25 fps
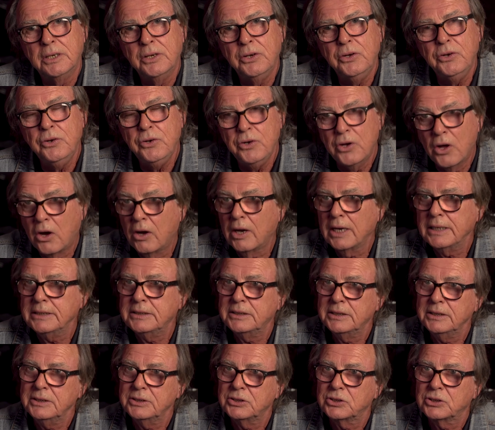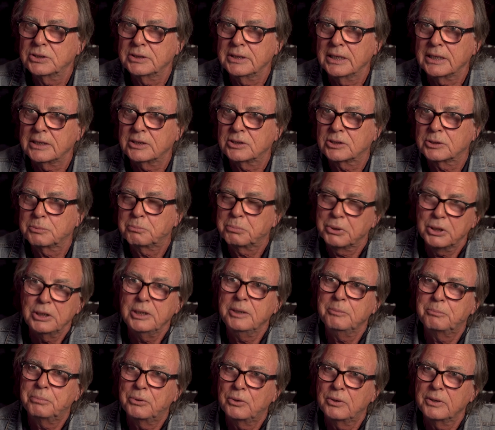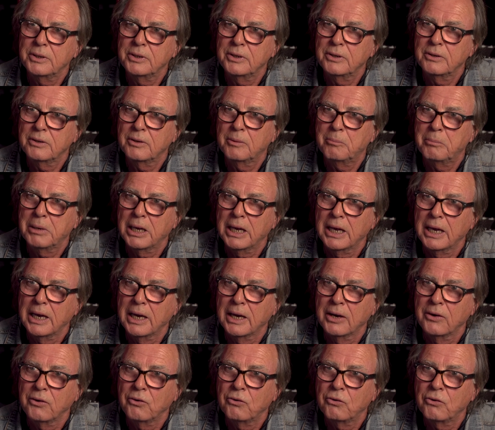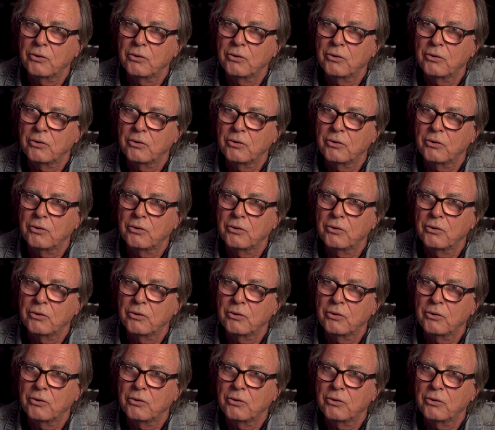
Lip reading: 96 people in the band.